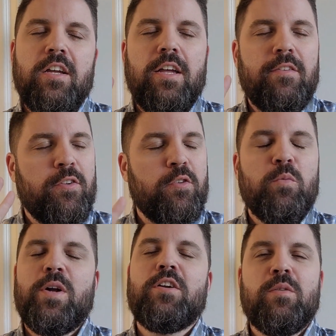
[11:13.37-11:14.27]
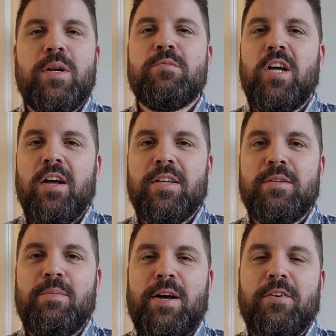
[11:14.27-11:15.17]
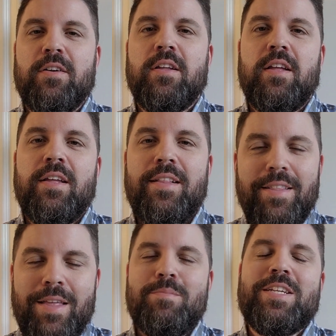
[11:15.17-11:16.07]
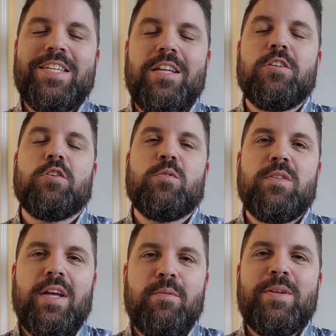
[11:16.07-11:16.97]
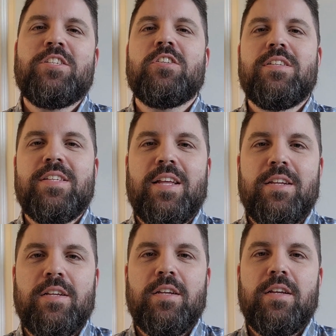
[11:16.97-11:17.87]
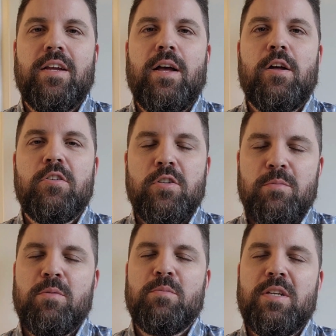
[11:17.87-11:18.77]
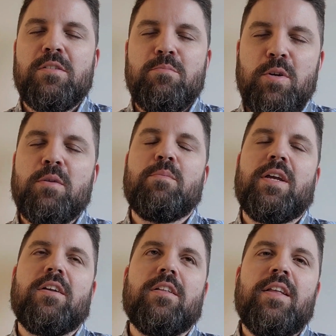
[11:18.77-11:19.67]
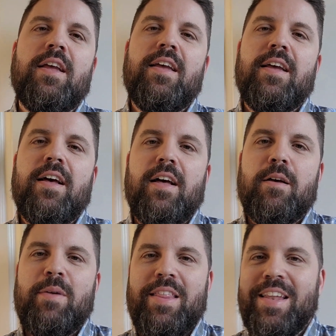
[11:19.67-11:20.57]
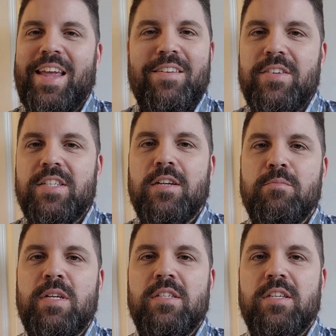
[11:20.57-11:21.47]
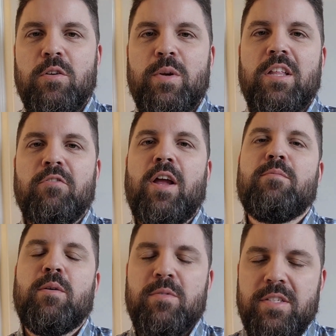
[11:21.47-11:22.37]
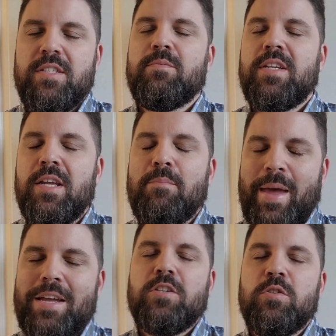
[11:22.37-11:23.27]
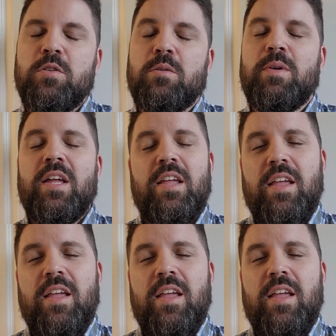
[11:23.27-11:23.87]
If you're wondering what I'm talking about, let me tell you. I mentioned this on a Triple B's book mail, and then I haven't done a Beast Tale weekly wrap-up since I'm going to get back to them.